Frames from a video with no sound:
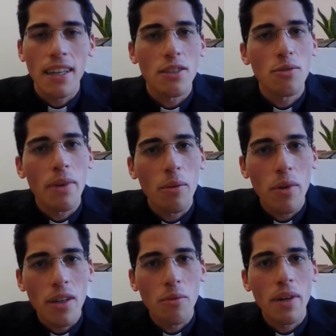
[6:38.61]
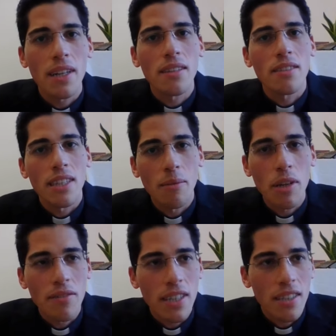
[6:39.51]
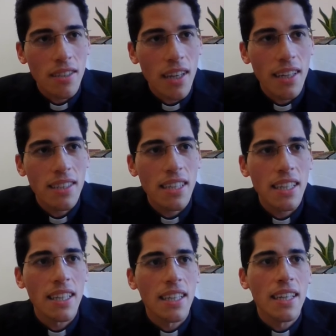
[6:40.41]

do my work well so that I'm loving society,